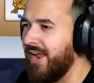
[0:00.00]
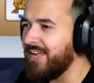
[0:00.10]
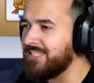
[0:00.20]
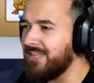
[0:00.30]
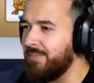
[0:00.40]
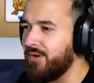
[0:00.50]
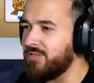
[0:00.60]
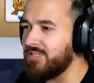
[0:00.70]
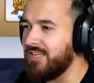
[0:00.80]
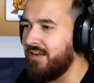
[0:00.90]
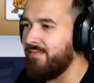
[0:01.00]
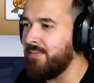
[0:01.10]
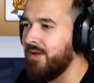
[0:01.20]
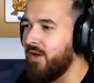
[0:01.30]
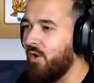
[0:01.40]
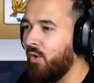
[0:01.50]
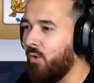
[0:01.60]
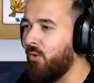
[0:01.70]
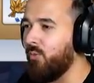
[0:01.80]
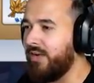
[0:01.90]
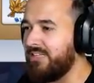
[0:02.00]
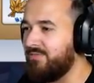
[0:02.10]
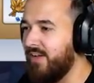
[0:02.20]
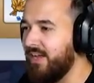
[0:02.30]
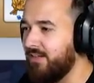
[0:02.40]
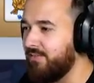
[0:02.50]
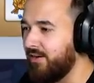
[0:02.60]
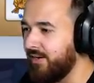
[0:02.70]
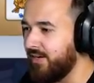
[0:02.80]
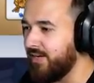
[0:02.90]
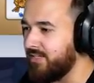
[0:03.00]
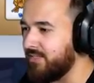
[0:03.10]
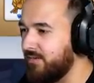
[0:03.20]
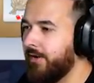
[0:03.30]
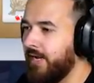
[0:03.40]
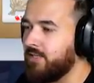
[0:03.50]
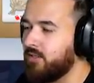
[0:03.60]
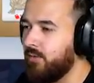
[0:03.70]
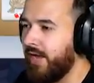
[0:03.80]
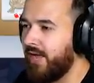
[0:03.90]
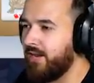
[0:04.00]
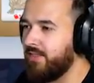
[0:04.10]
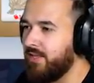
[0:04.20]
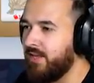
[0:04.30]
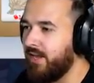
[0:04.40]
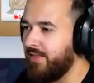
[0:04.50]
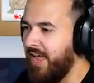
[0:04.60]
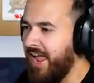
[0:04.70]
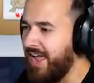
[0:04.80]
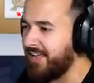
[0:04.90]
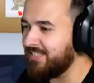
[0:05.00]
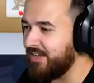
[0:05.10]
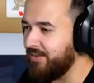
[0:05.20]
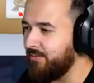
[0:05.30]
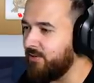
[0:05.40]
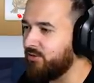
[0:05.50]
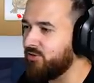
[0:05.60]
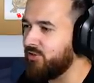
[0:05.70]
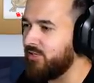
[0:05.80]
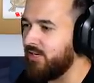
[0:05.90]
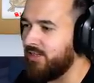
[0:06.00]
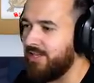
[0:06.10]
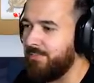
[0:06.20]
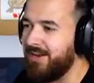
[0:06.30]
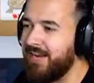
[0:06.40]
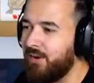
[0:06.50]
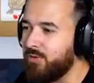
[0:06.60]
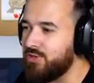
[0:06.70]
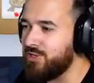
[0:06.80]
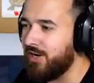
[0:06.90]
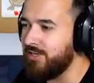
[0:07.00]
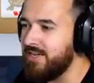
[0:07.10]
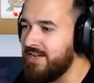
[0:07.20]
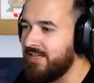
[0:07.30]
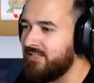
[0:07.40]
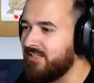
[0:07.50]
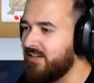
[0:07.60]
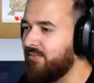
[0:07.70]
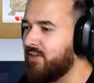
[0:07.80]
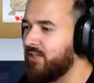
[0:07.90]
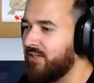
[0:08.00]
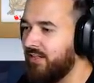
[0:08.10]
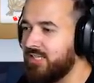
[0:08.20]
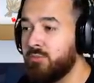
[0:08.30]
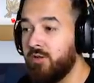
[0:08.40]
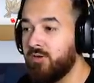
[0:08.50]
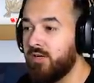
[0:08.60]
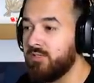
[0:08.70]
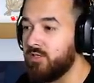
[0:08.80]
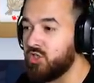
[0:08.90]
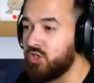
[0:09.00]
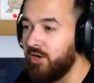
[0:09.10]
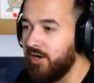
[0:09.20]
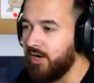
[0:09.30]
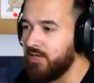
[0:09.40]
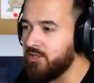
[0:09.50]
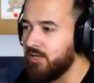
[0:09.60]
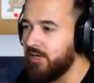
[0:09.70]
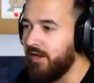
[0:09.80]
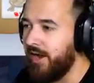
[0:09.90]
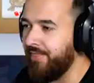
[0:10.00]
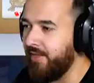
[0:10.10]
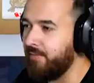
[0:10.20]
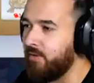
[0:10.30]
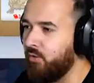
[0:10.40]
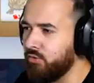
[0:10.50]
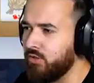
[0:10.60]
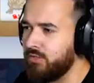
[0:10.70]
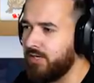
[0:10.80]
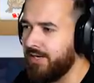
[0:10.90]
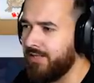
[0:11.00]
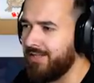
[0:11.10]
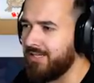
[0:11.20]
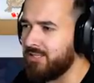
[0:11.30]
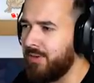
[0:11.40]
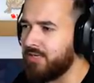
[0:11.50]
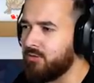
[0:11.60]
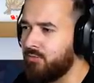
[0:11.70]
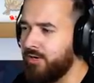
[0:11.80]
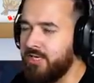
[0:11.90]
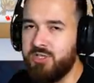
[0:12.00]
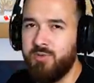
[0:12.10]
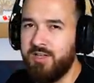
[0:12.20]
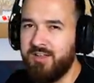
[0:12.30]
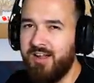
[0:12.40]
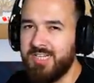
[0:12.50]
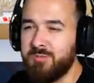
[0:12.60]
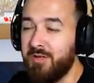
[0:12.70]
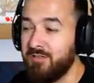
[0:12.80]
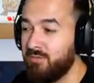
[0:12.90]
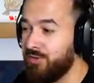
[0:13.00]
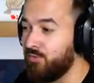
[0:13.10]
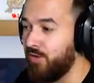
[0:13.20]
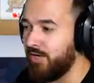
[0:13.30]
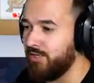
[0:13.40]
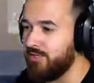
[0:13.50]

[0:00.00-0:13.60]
hex their potions to have them always fail. Very nice. Okay, so I added the uh, the hex, and then we also did the power shunt, significantly less spellcaster charge, and then we also did the spectral reach, so we can cast spells from a greater